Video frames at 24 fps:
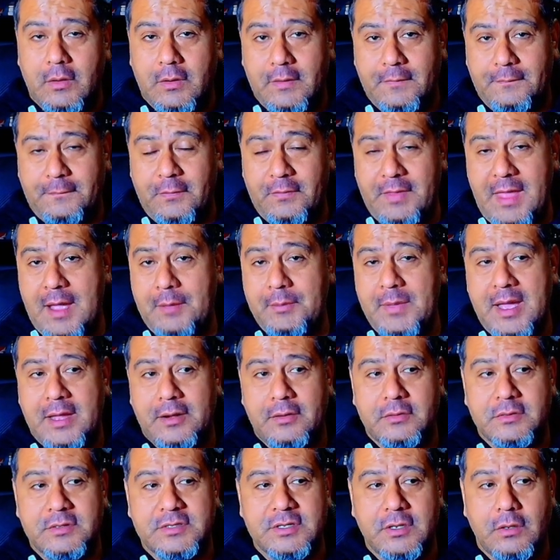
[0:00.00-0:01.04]
for that
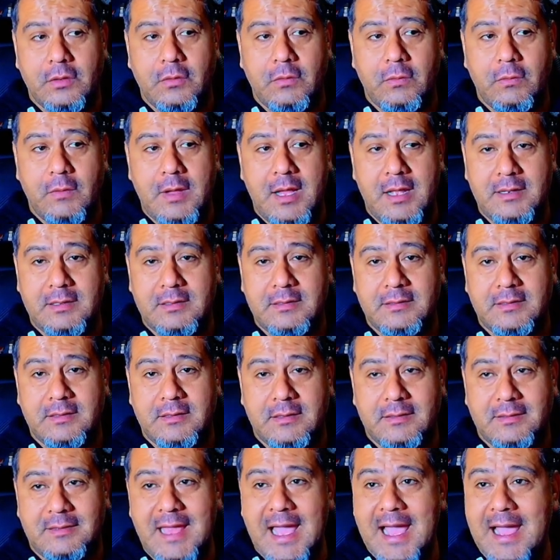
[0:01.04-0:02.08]
matter. So, and
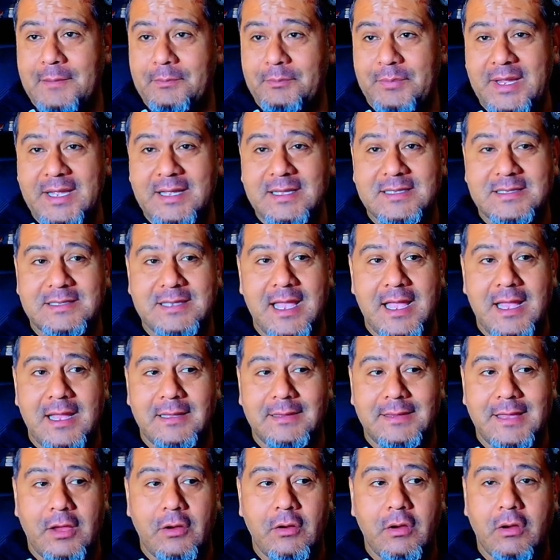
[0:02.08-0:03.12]
that being
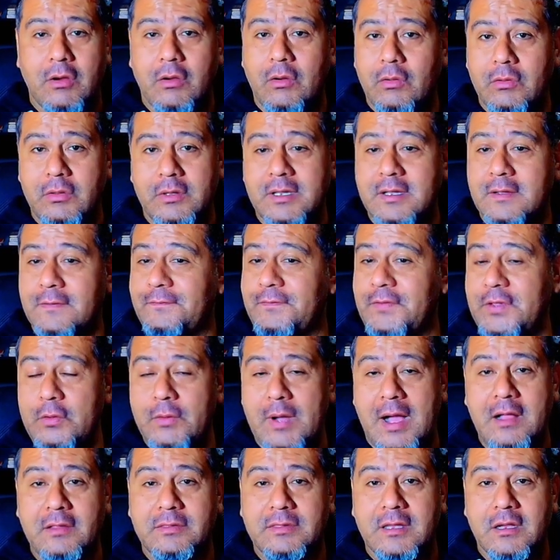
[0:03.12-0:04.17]
said, there are only a few
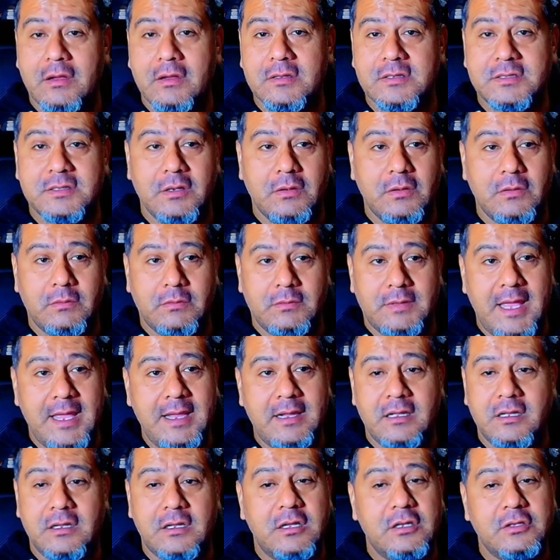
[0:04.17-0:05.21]
out there, so they
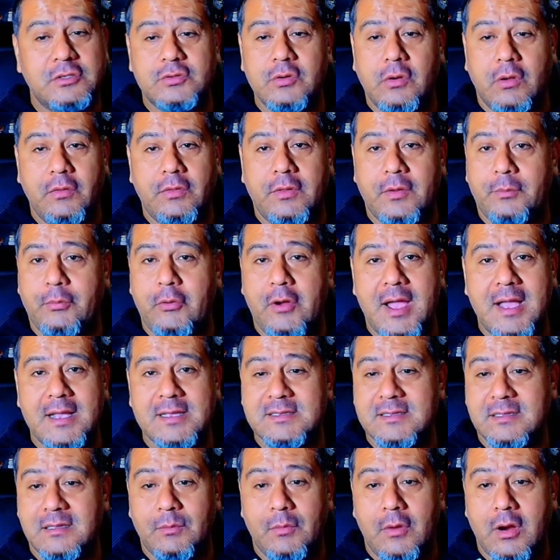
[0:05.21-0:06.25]
could control their price
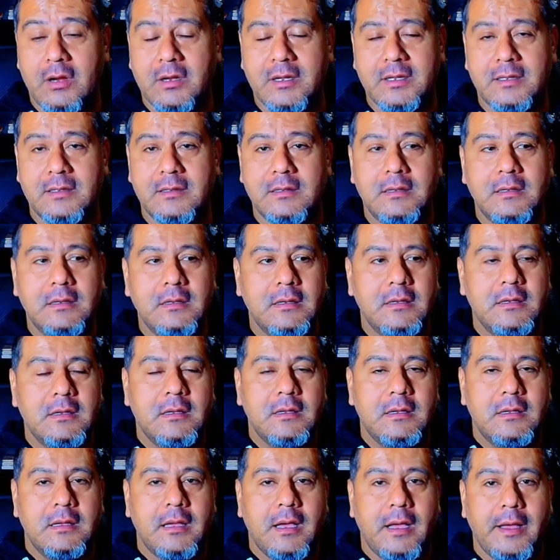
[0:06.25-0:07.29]
in the market.
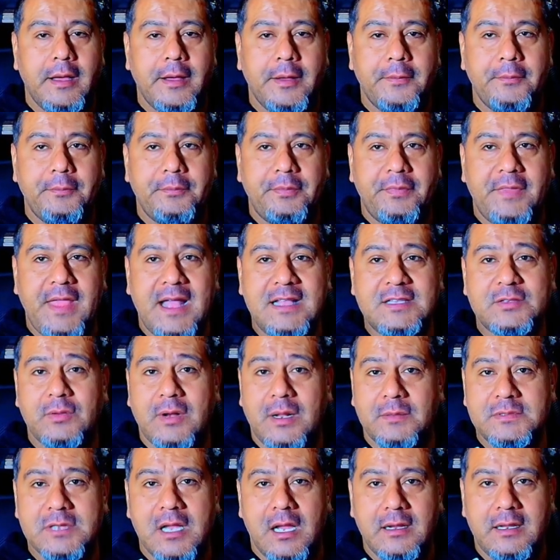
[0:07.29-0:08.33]
Um, that's what
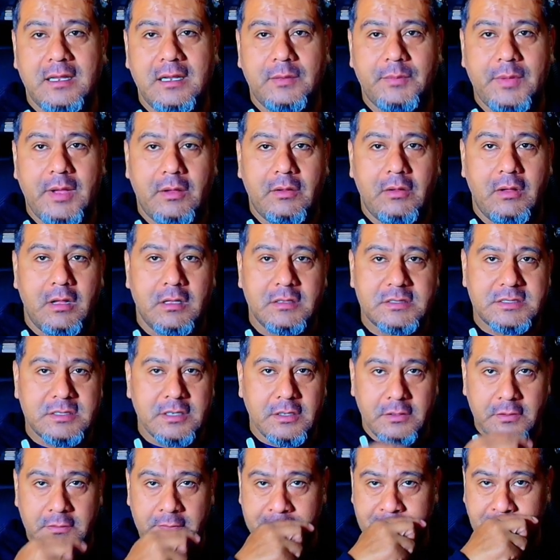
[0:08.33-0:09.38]
I'm talking about.
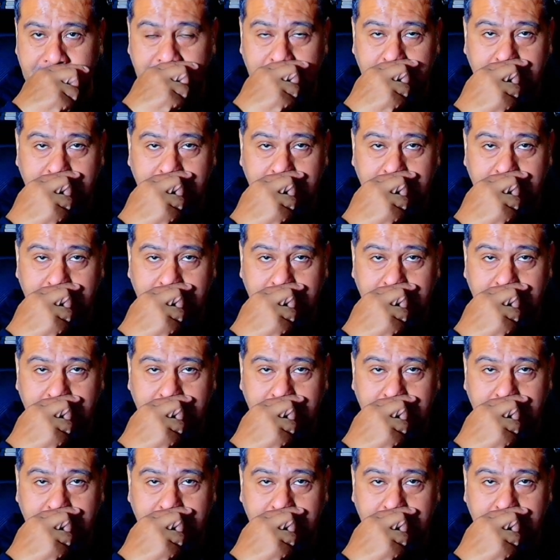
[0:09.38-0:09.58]
Also,